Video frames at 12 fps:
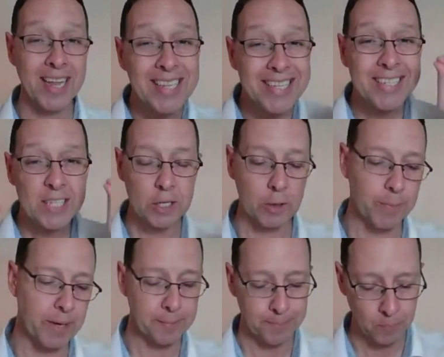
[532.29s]
at least a little
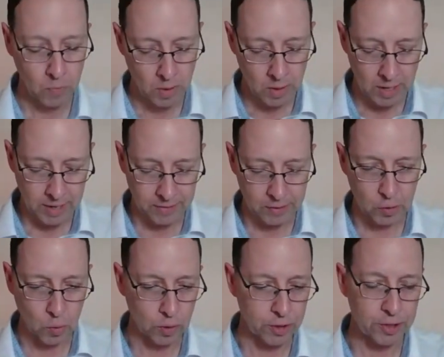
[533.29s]
bit in this
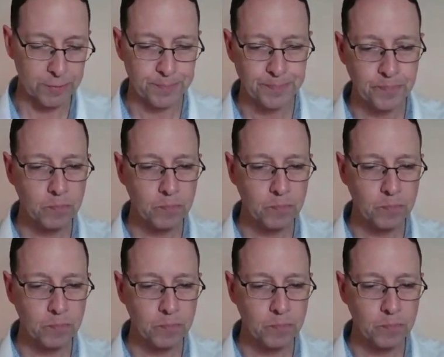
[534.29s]
course.